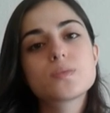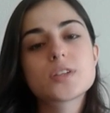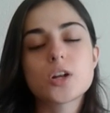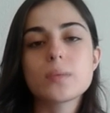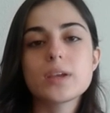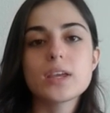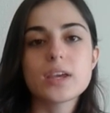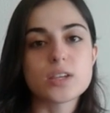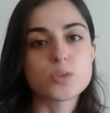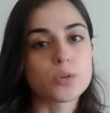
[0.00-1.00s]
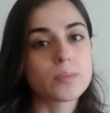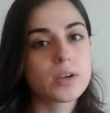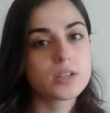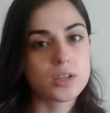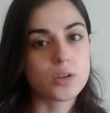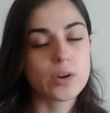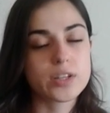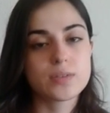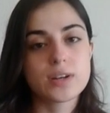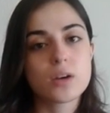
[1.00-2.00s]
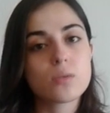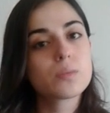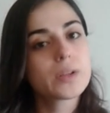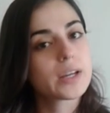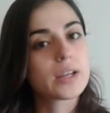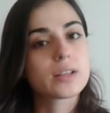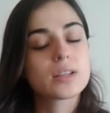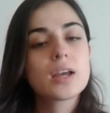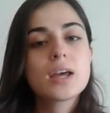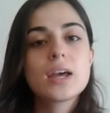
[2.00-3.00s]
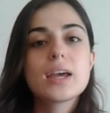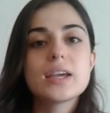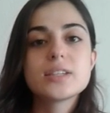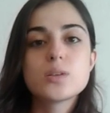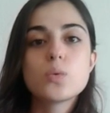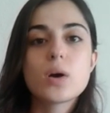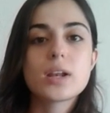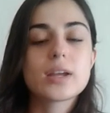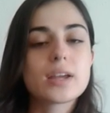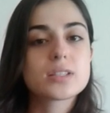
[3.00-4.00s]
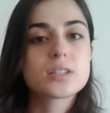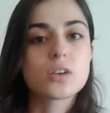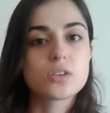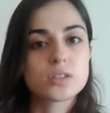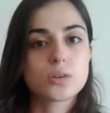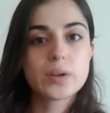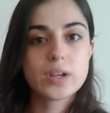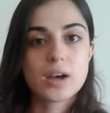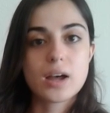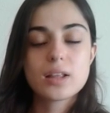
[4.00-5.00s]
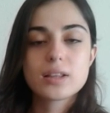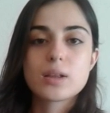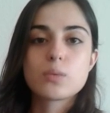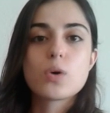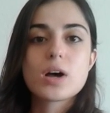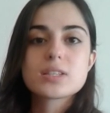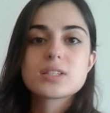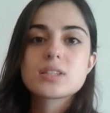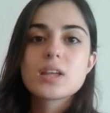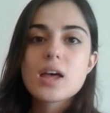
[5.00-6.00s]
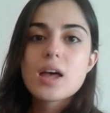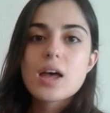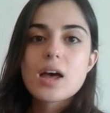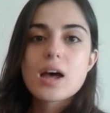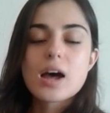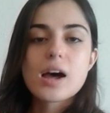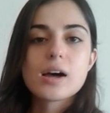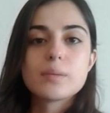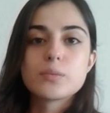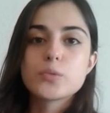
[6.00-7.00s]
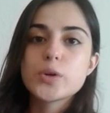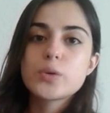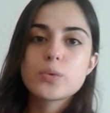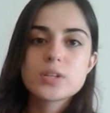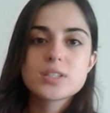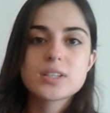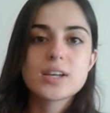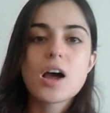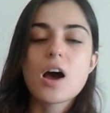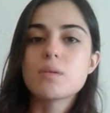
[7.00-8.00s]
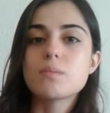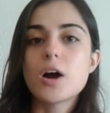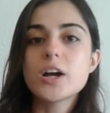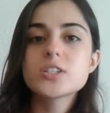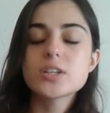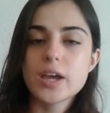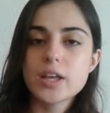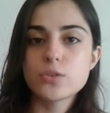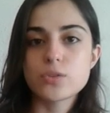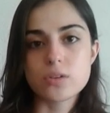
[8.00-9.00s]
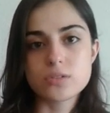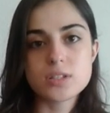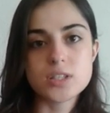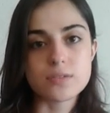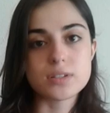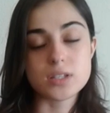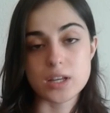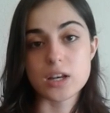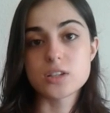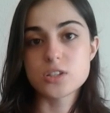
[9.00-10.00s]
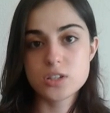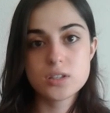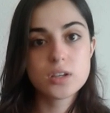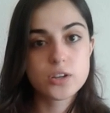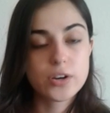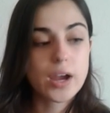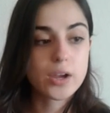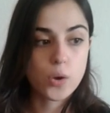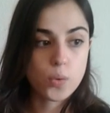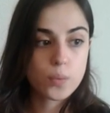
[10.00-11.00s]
settlement case where Mexico has been a complainant is the one against Costa Rica that was requested on March 8, 2017, just a year ago.